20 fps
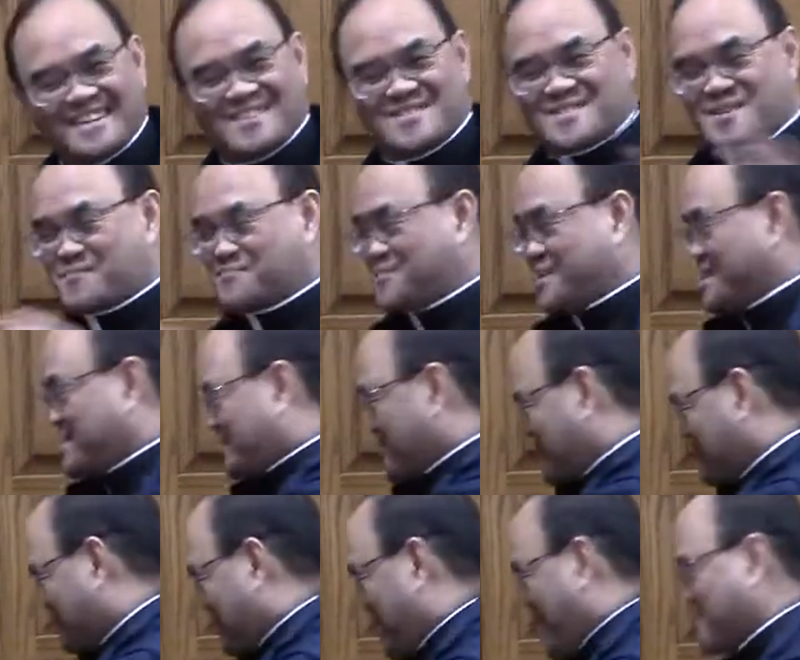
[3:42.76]
there's a piece
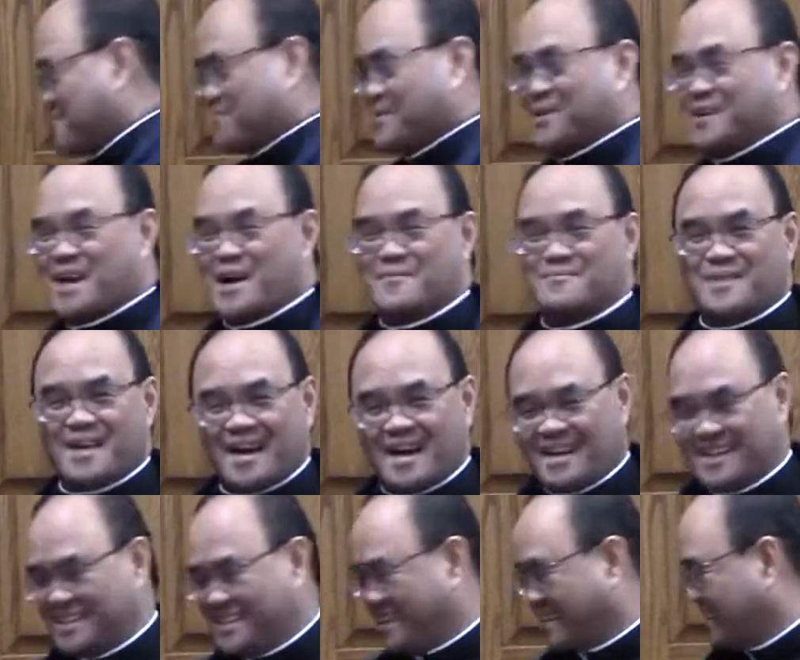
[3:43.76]
of paper now
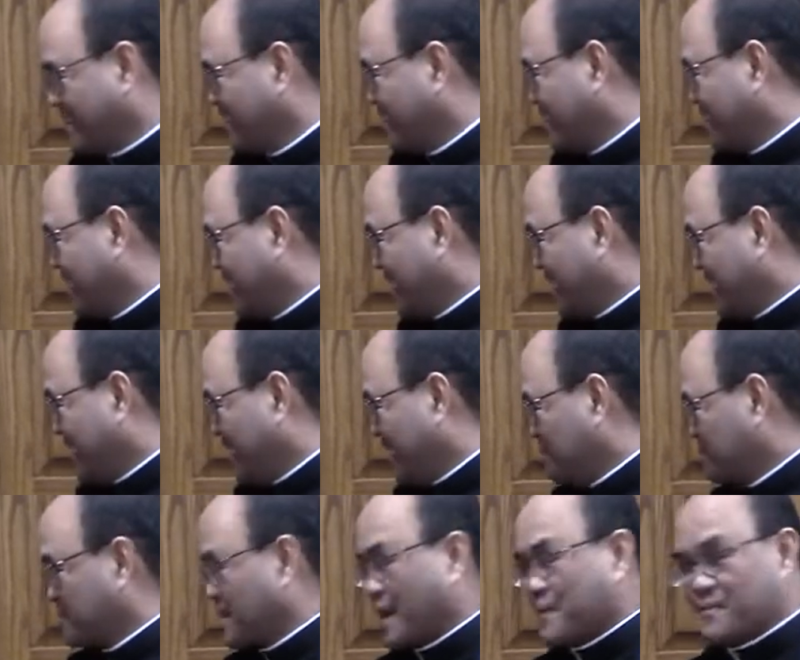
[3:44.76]
behind it.
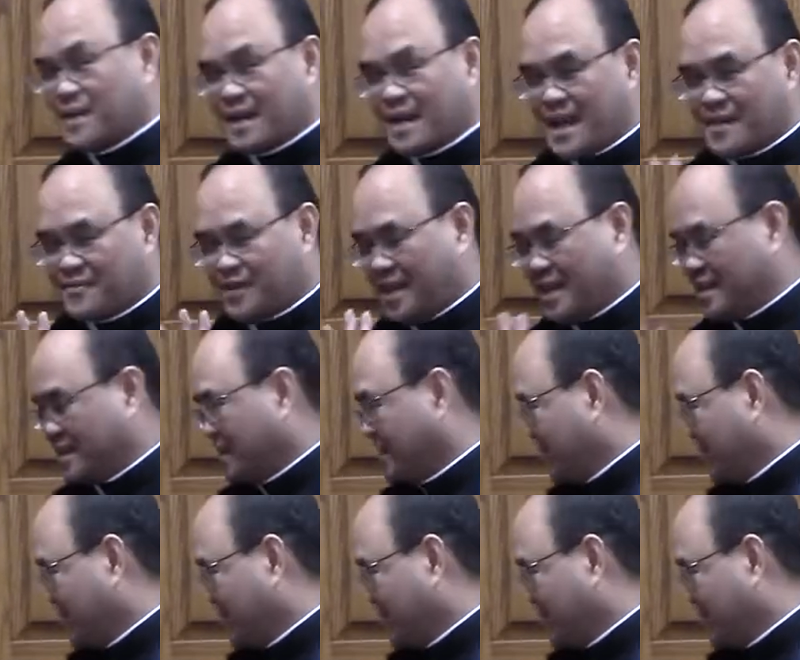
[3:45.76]
Um, I'm not having any